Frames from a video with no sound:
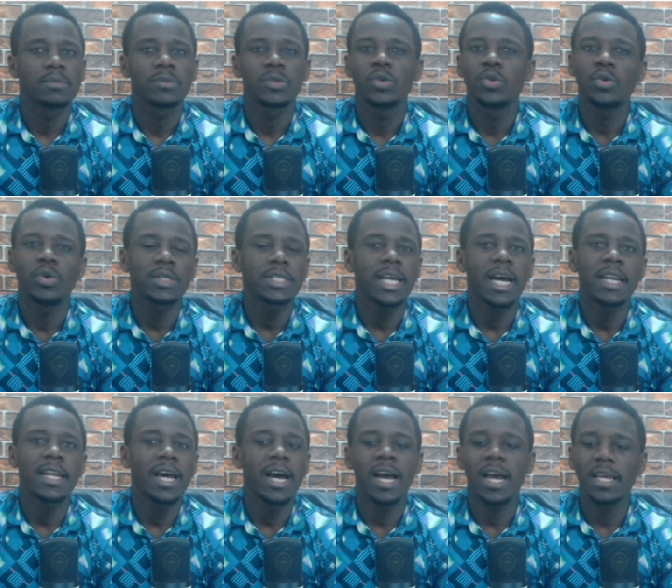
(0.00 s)
not
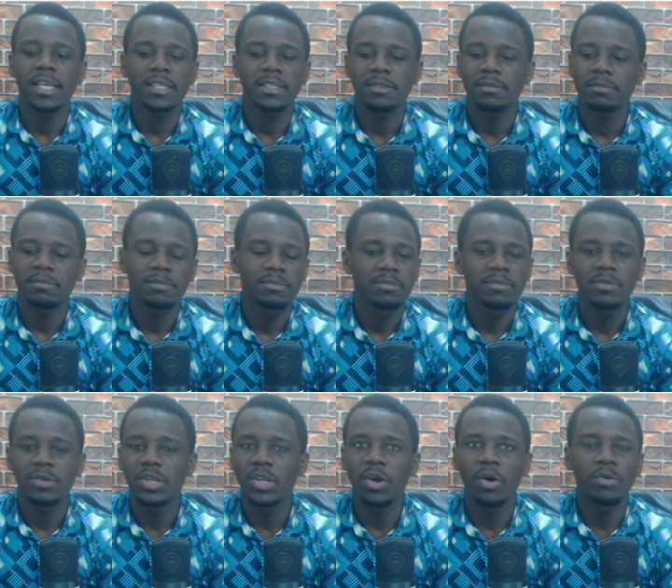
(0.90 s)
an eye,
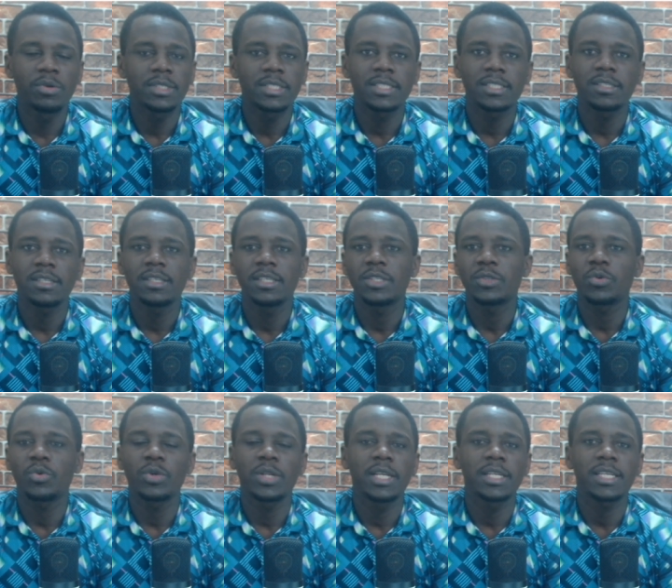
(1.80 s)
not, it
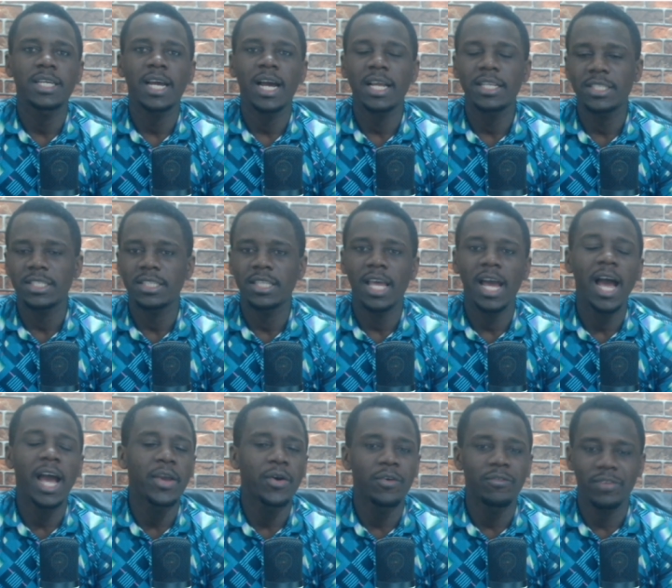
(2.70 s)
couldn't catch the
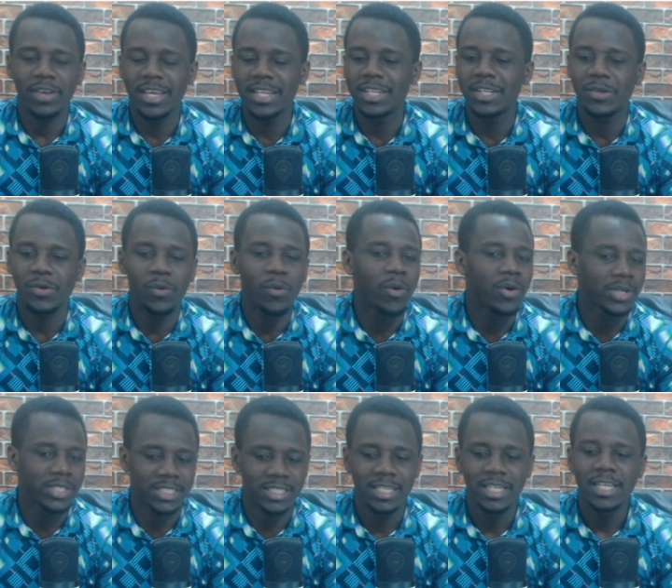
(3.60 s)
eye of any to
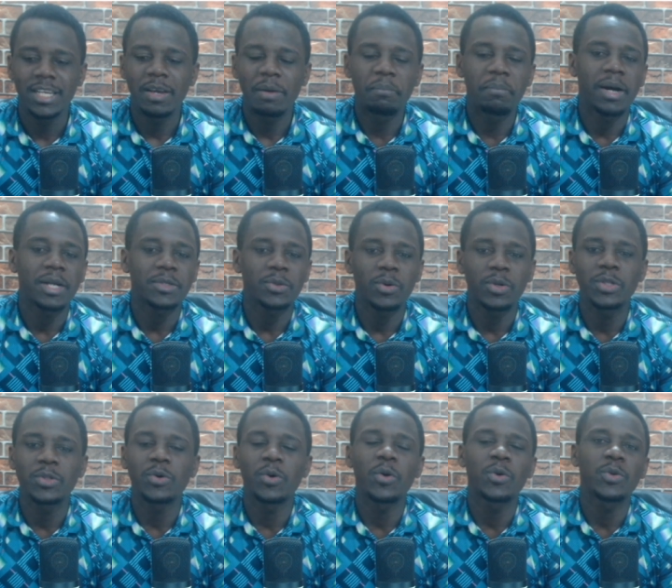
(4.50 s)
watch. But all
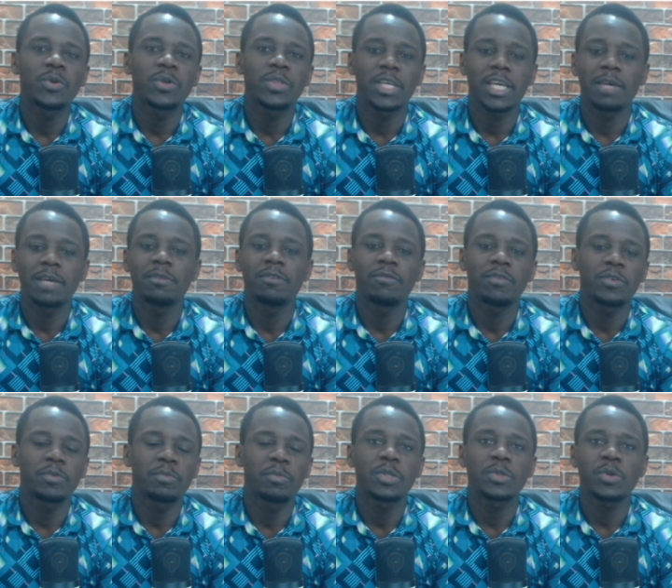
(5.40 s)
in all, you know, the game of
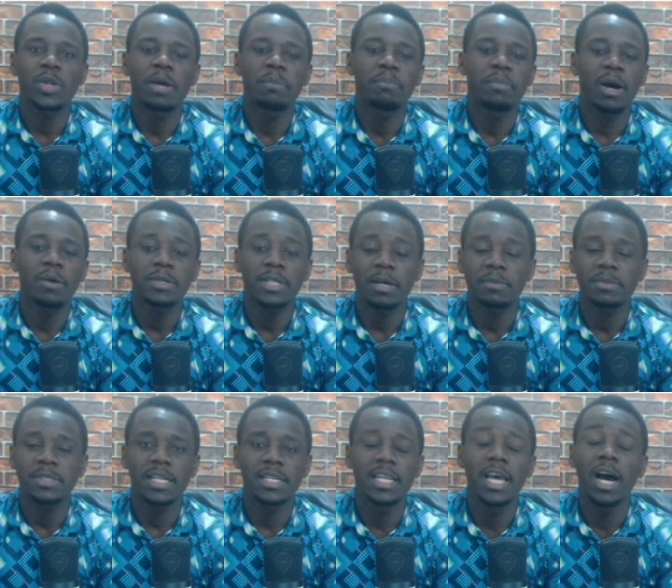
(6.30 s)
football, it's all about
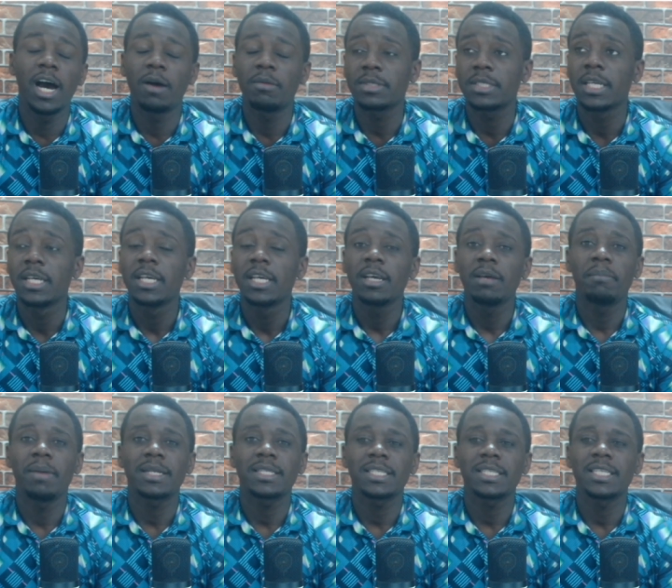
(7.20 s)
ups and downs.
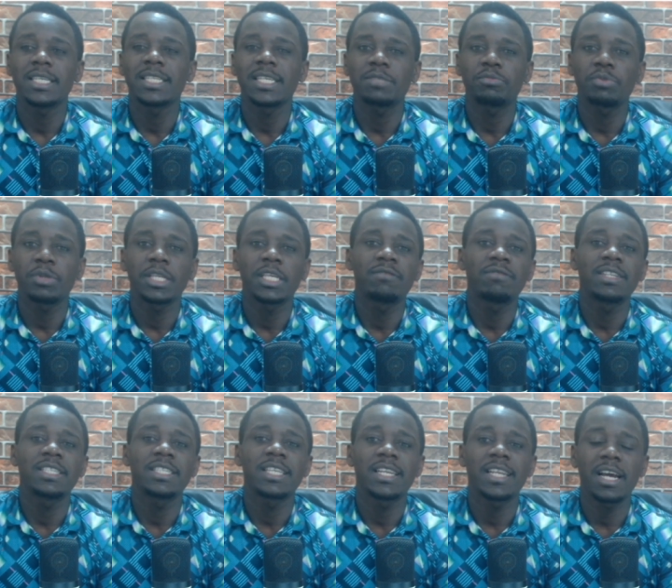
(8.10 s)
But it has really
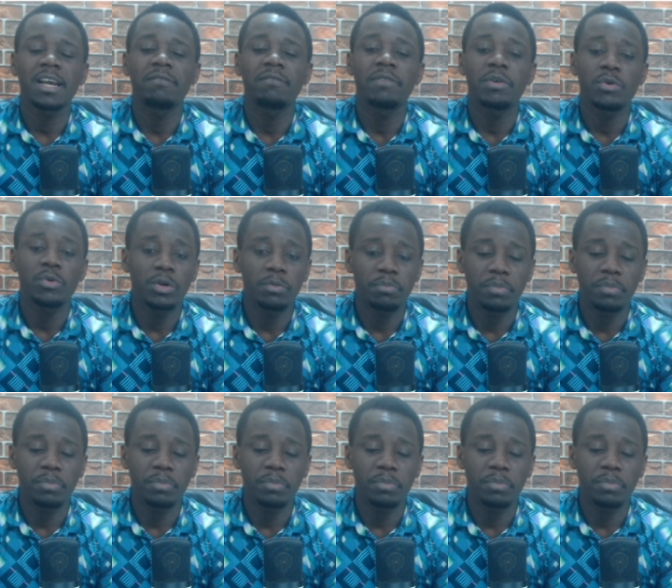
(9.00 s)
given Ten Hag a very good